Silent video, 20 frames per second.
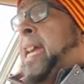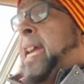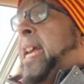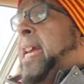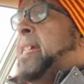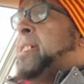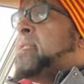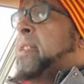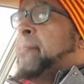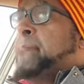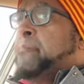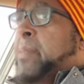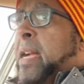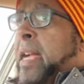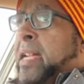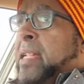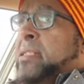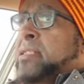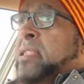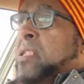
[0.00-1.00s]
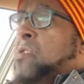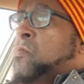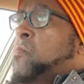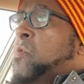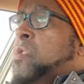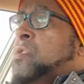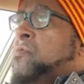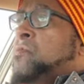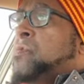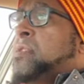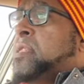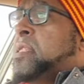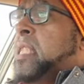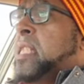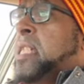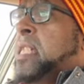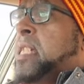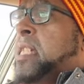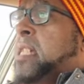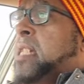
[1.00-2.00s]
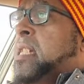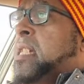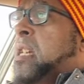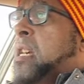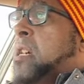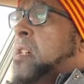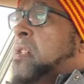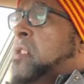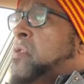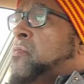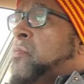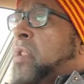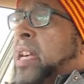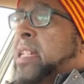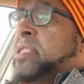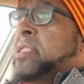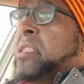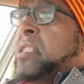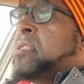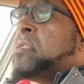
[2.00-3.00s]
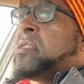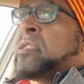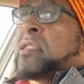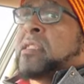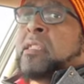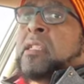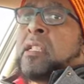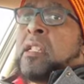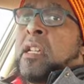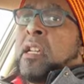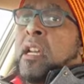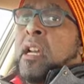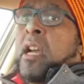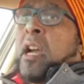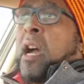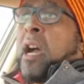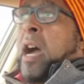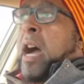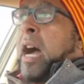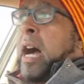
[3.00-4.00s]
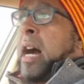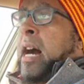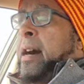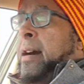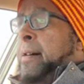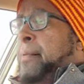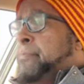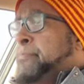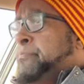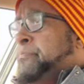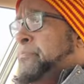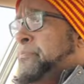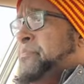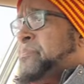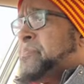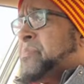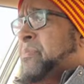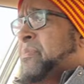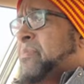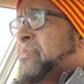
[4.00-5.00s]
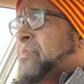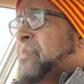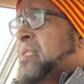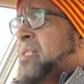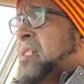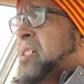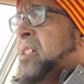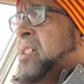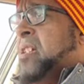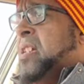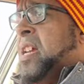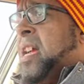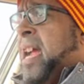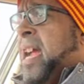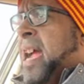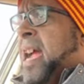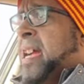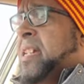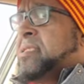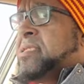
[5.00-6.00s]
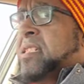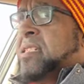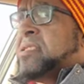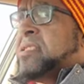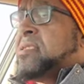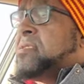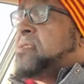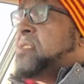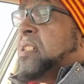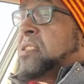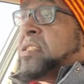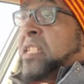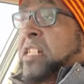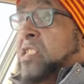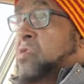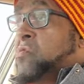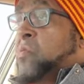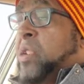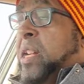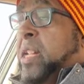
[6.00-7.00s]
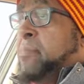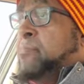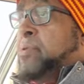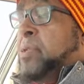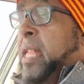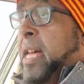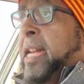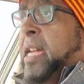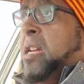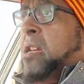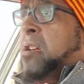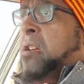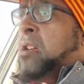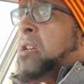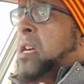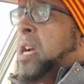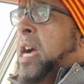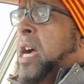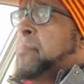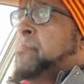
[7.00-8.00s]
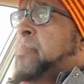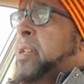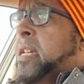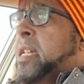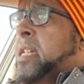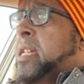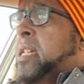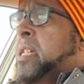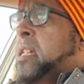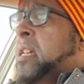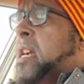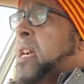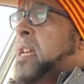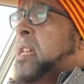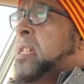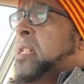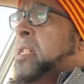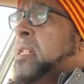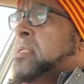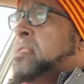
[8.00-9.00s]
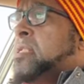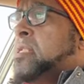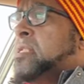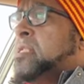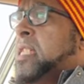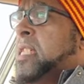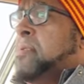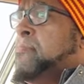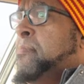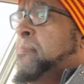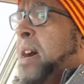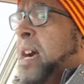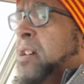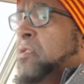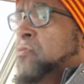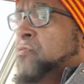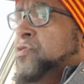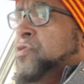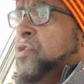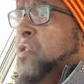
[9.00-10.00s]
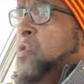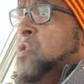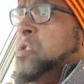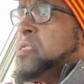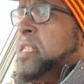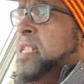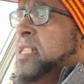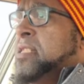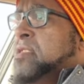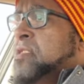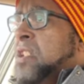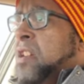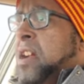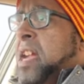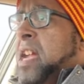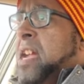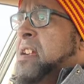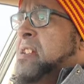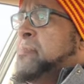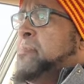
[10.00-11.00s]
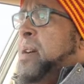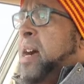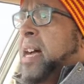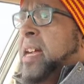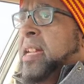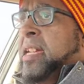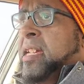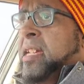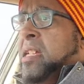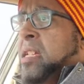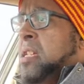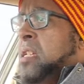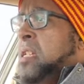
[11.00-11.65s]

It's amazing when you see greatness. And this is just a great player. I mean, to see Michael Jordan, you know, everybody